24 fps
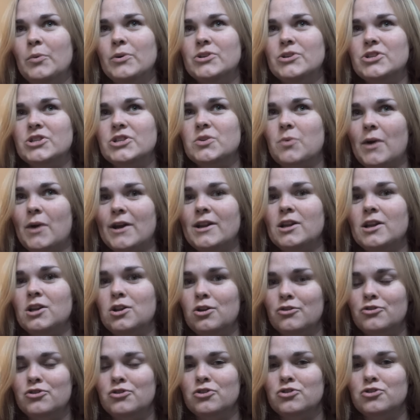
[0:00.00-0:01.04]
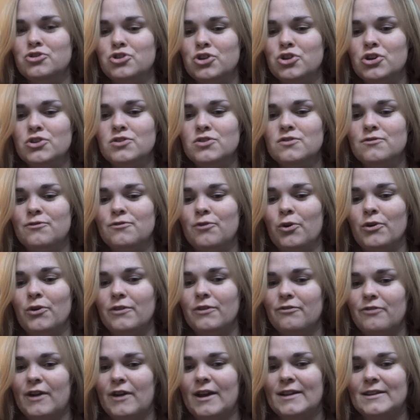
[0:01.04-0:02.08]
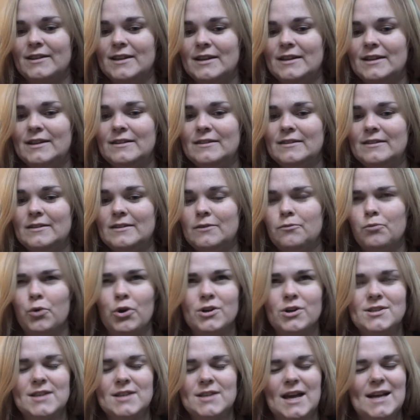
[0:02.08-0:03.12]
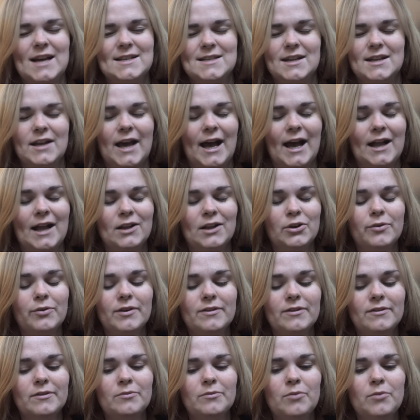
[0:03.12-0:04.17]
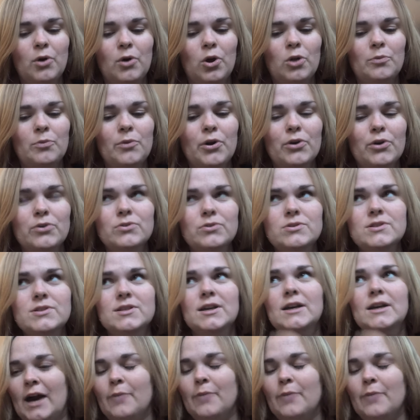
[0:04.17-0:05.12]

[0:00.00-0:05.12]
which is quite a lot just for the fact that it works as an algorithm almost.